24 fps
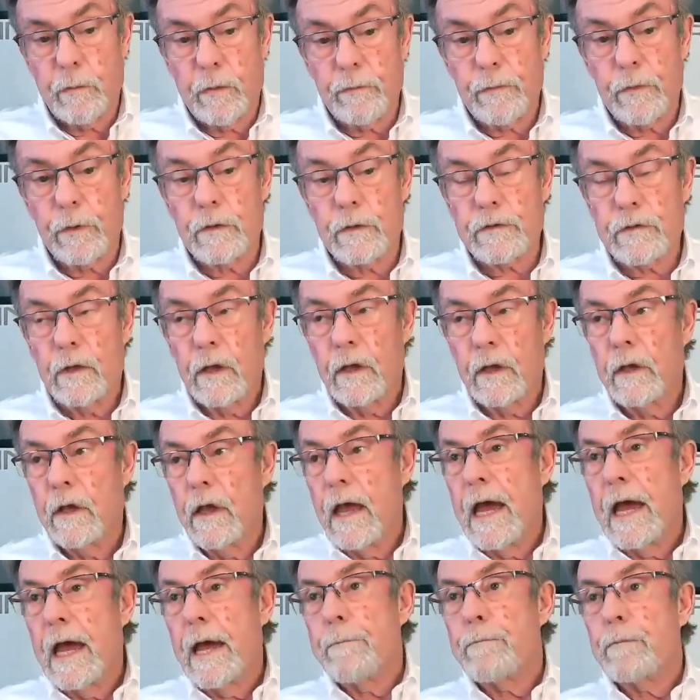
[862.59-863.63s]
Well, there's
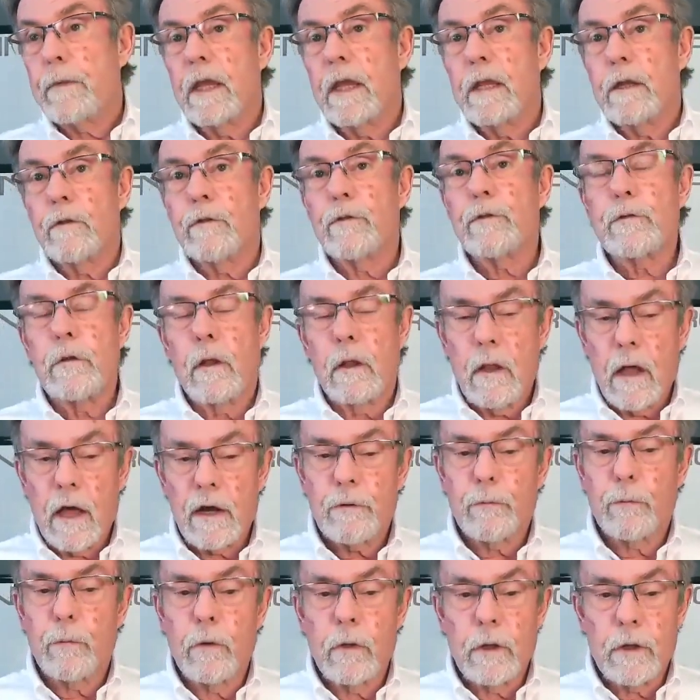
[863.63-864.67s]
you know there's a
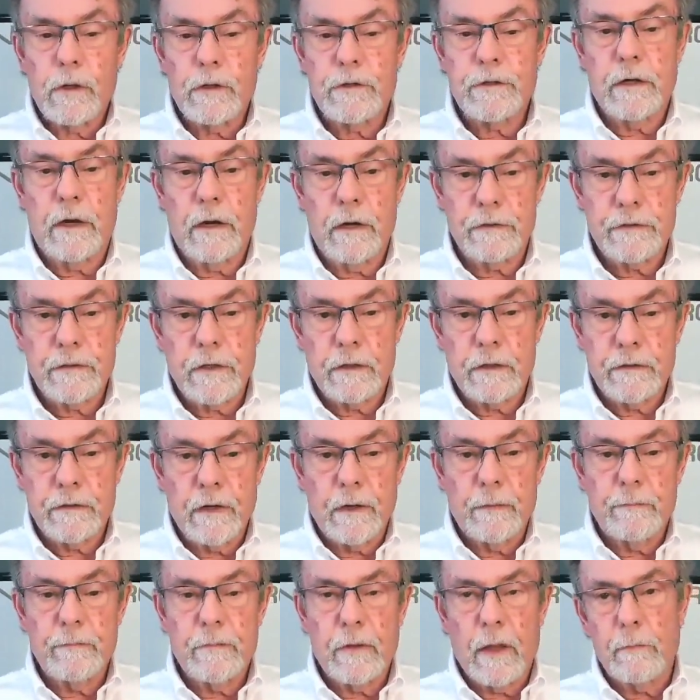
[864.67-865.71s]
lot of really good tires out there.